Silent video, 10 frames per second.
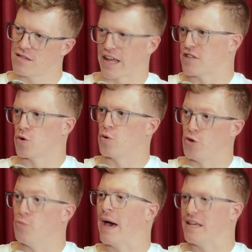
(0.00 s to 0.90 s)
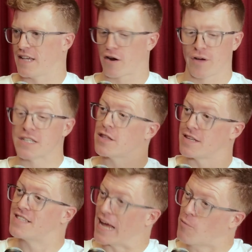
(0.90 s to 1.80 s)
Like, it's all you may sacrifice.
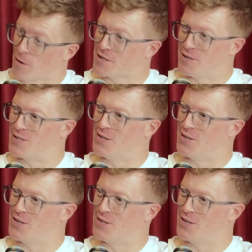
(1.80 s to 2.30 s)
This deck wants you to.